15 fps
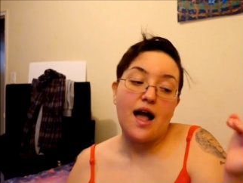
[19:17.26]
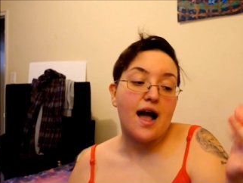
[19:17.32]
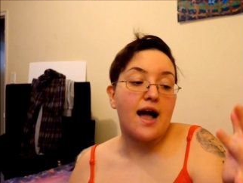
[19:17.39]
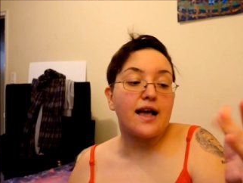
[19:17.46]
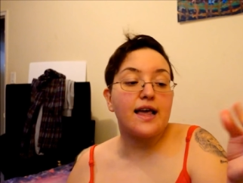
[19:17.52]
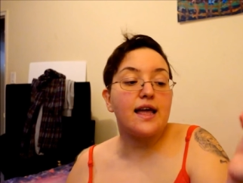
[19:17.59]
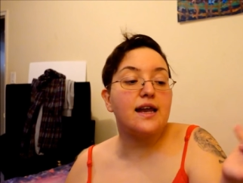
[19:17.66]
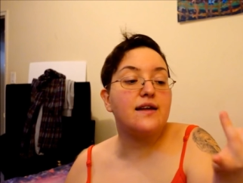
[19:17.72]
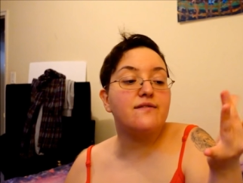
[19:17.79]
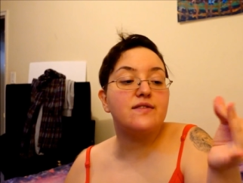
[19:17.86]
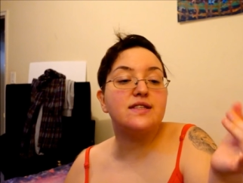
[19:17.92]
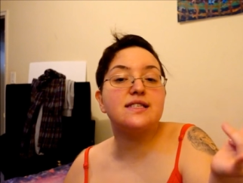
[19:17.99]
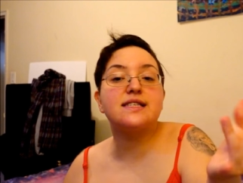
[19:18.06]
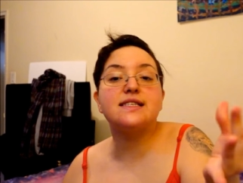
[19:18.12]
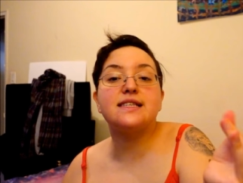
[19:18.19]
I can't
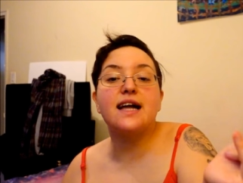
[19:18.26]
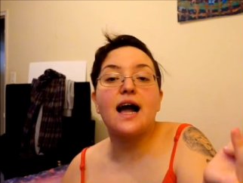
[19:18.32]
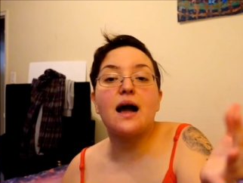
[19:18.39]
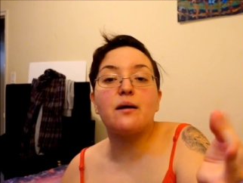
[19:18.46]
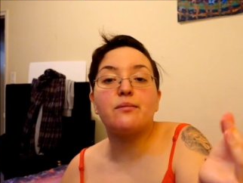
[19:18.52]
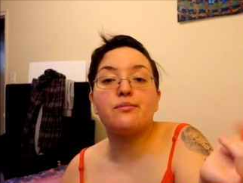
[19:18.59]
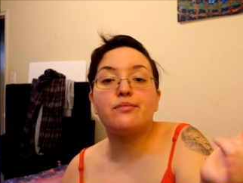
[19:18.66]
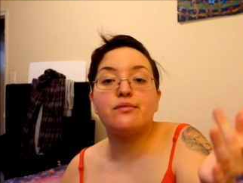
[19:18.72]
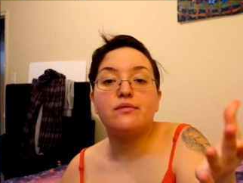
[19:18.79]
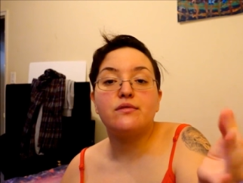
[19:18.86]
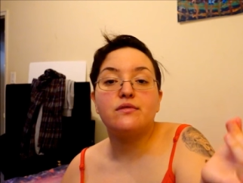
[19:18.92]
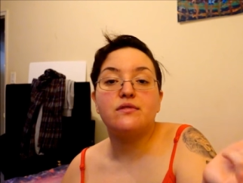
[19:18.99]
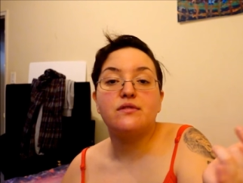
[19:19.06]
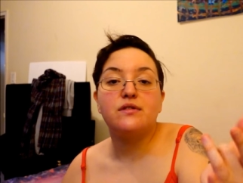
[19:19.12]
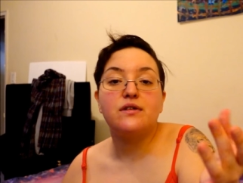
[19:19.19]
even snap.
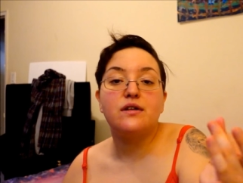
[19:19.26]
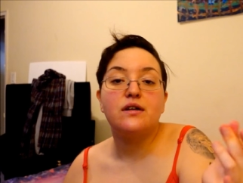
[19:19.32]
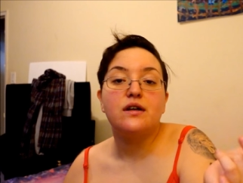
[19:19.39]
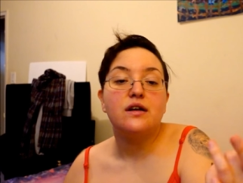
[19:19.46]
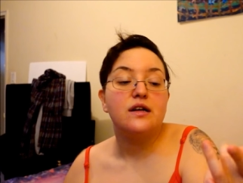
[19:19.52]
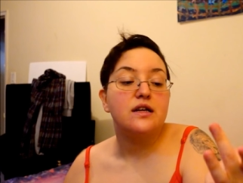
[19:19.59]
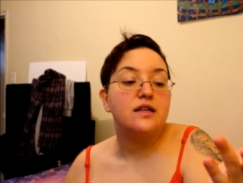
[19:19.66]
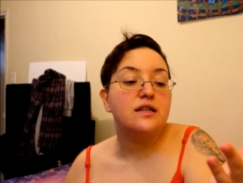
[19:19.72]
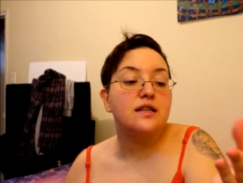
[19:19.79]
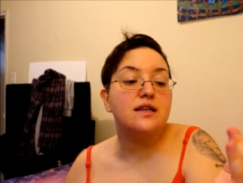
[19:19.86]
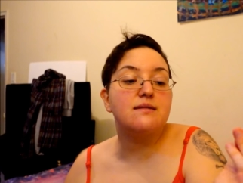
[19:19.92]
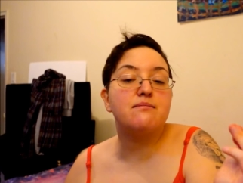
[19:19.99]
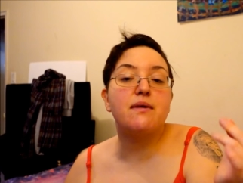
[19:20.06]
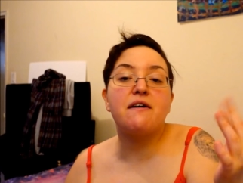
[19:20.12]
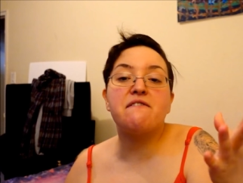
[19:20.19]

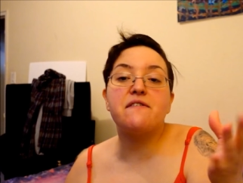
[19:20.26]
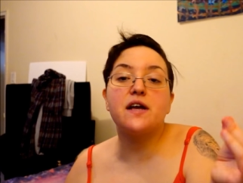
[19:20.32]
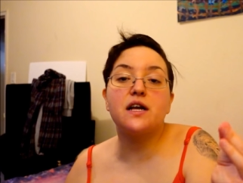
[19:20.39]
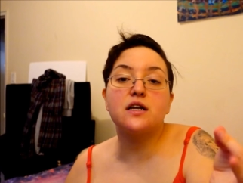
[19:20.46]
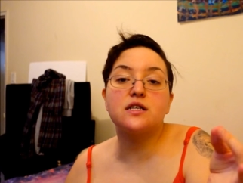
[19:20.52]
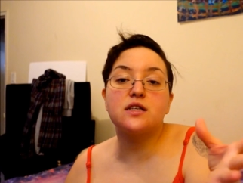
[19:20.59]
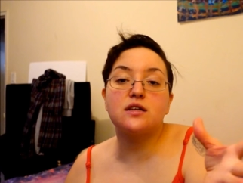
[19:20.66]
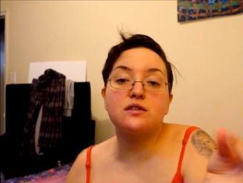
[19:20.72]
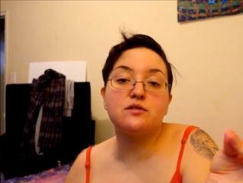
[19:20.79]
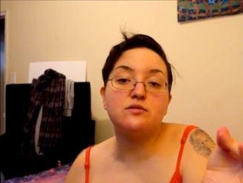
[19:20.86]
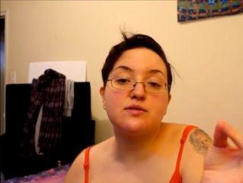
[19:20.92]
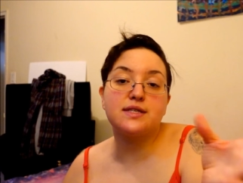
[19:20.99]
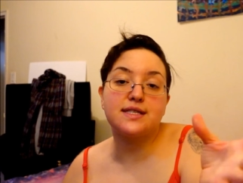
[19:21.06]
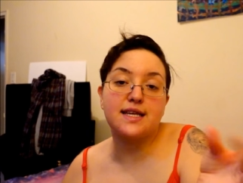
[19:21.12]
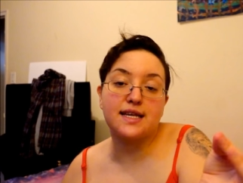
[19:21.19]
My fingers are too
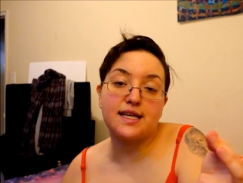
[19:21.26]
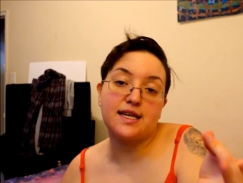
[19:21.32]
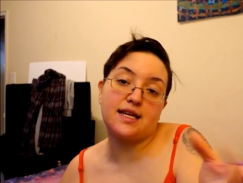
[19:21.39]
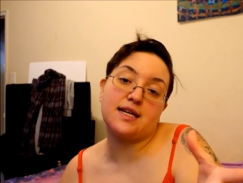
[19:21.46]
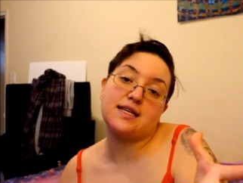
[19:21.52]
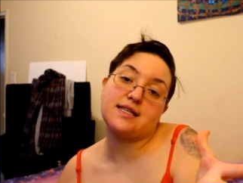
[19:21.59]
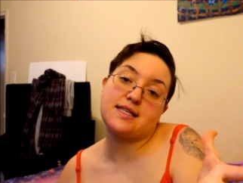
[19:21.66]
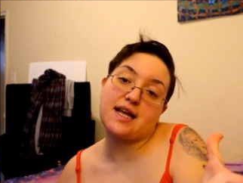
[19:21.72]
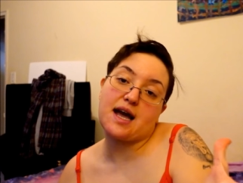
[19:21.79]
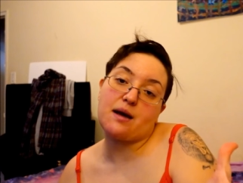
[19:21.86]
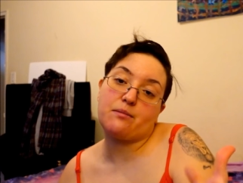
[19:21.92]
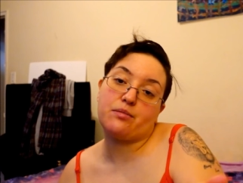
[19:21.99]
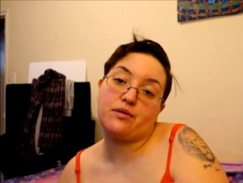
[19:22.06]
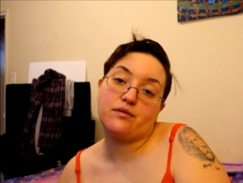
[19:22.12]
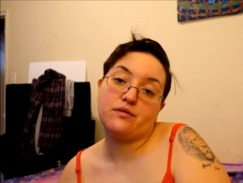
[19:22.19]
sticky to
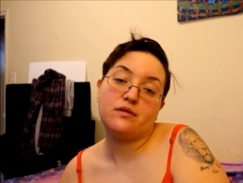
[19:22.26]
snap.